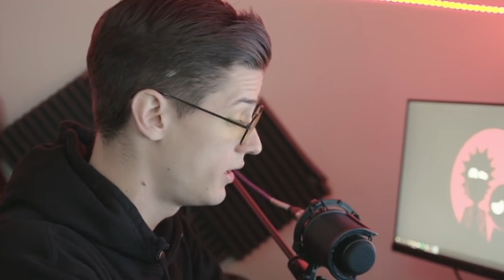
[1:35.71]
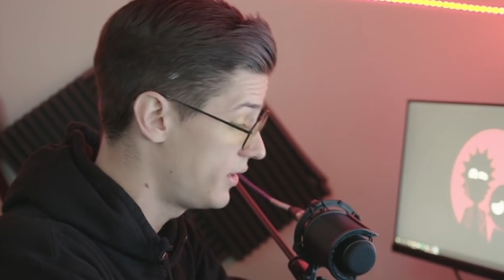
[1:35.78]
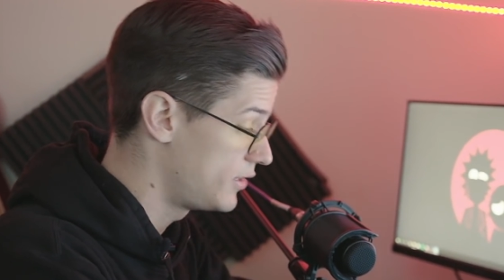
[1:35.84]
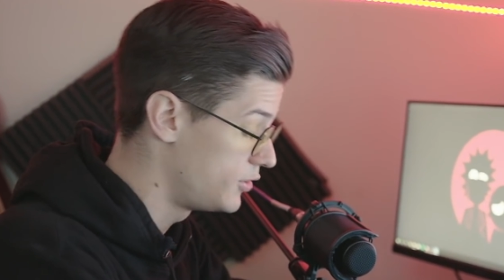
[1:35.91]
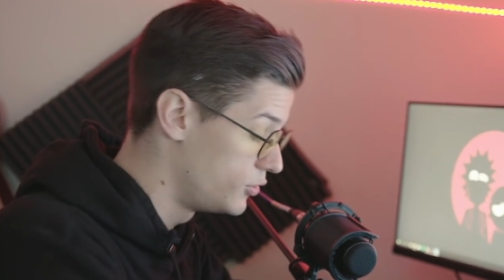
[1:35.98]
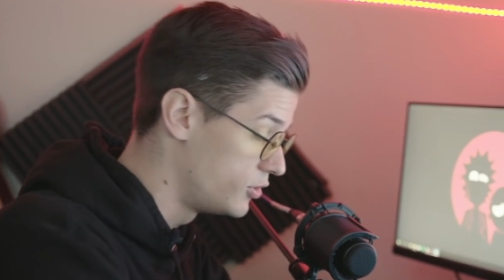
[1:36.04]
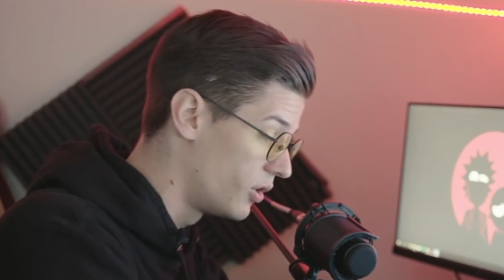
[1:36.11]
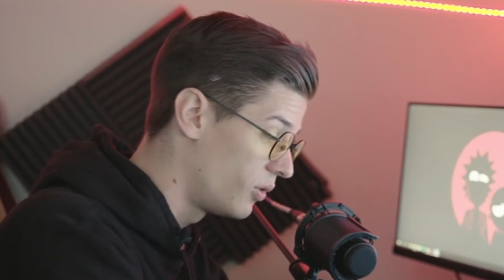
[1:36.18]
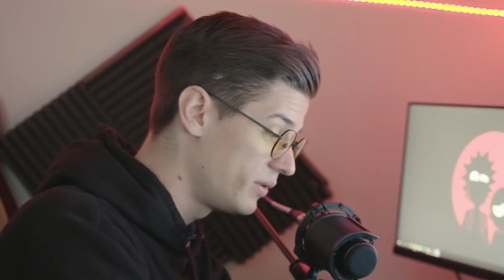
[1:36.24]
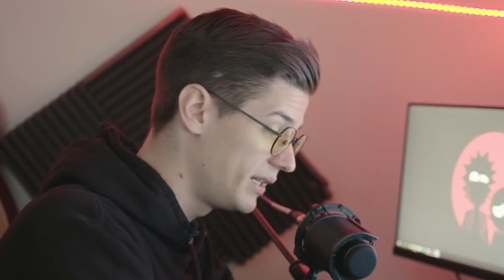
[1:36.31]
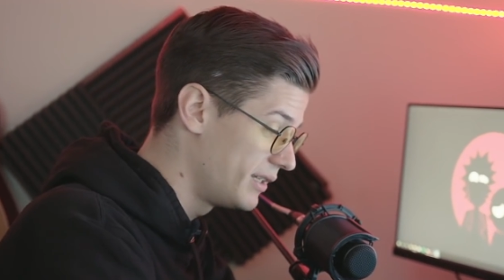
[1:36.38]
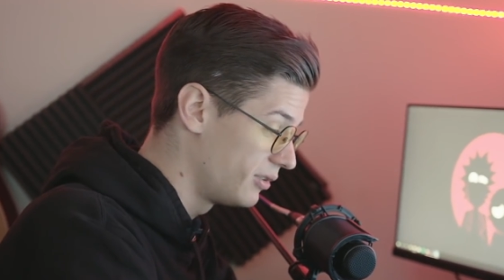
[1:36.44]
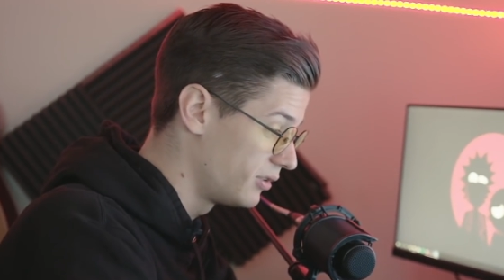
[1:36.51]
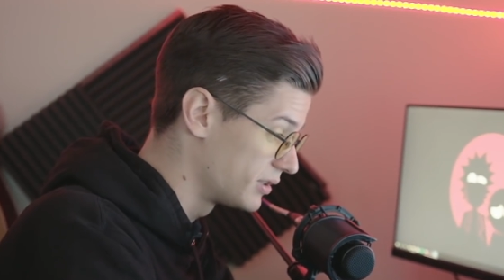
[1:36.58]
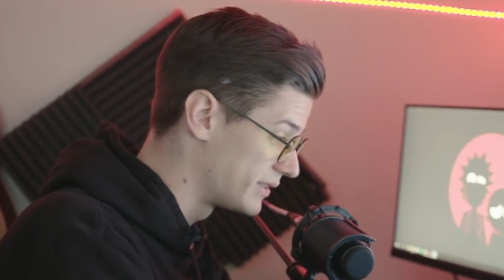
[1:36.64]
and you don't
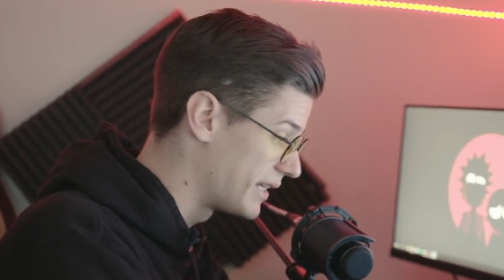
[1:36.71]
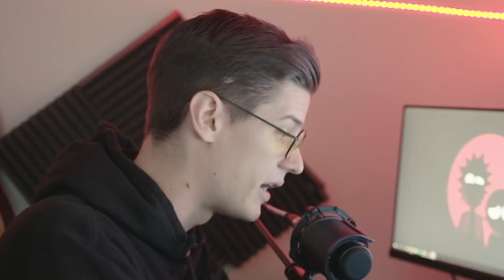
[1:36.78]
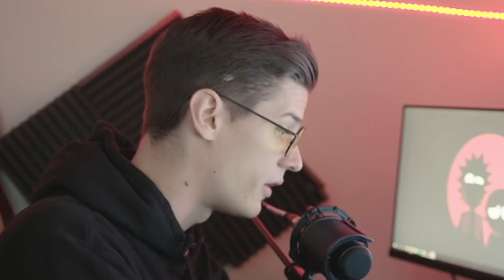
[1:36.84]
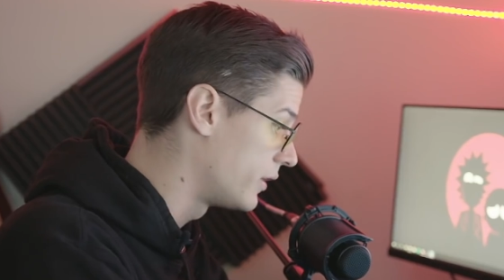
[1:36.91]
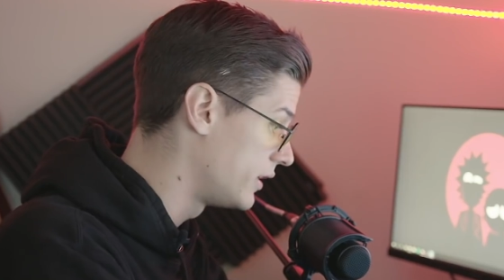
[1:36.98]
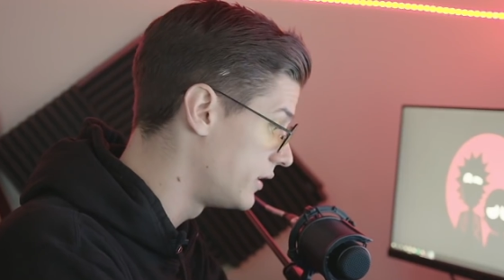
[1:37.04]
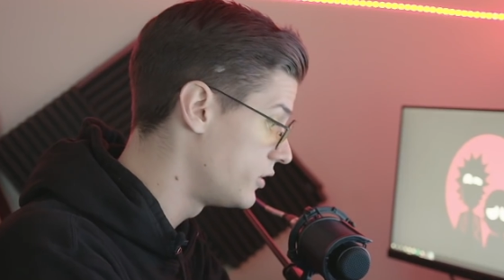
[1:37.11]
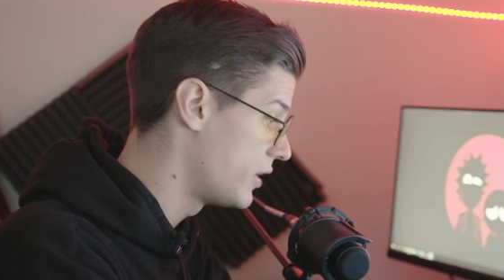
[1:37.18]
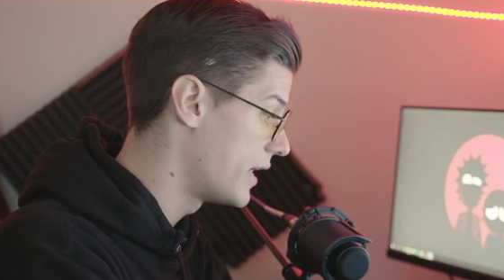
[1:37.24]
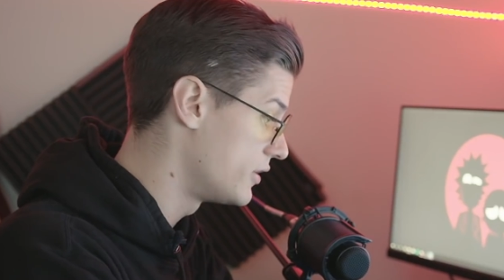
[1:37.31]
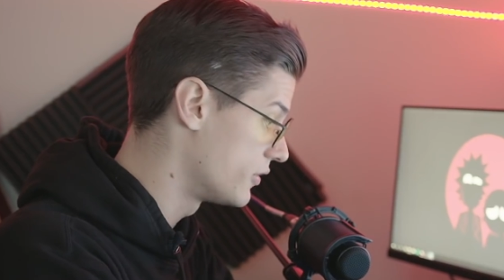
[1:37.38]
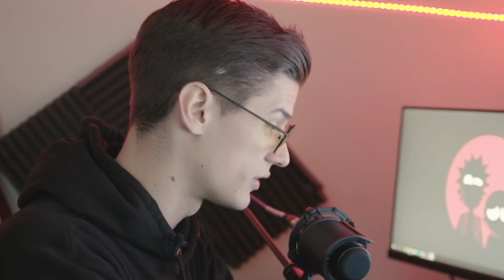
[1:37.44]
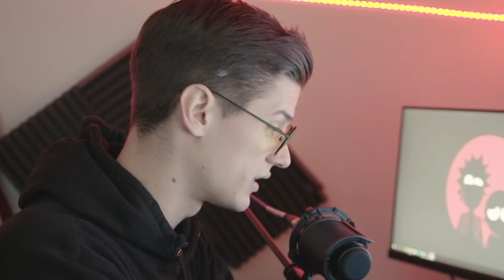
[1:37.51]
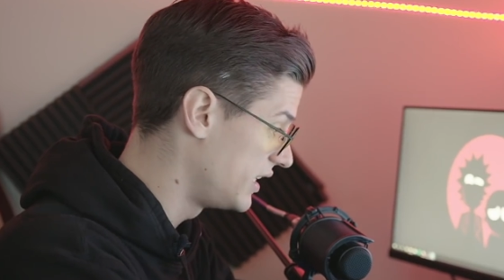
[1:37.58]
need to look down and, at your